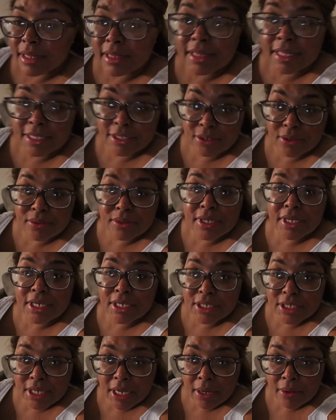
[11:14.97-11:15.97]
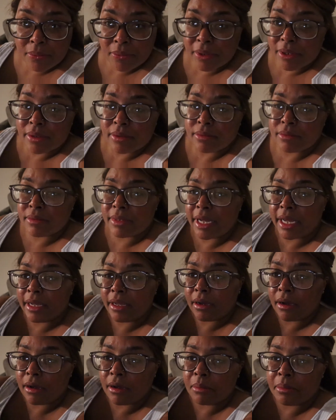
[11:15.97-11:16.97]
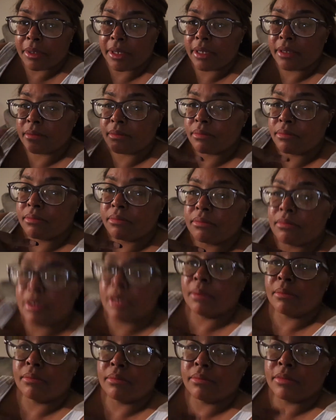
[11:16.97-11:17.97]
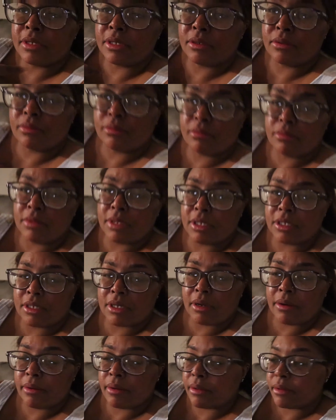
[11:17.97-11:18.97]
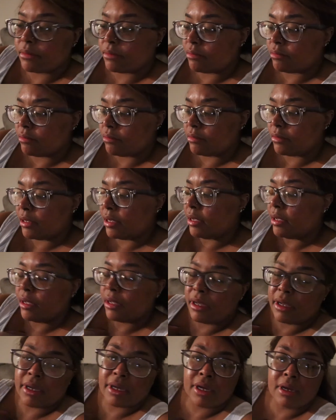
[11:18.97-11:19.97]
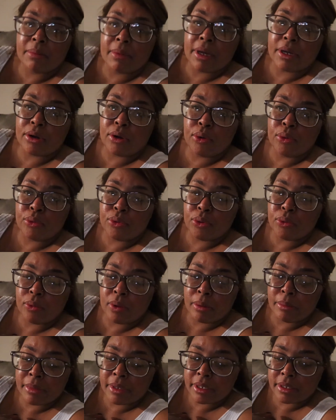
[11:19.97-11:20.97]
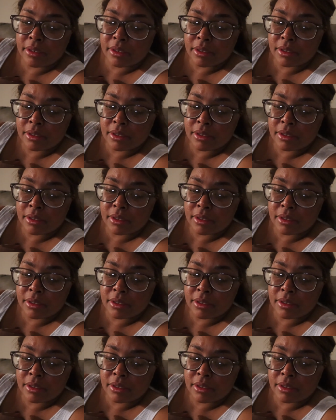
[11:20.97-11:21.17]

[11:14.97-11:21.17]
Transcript: let's go take a shower well not y'all but i'm gonna take a shower and come out a whole new woman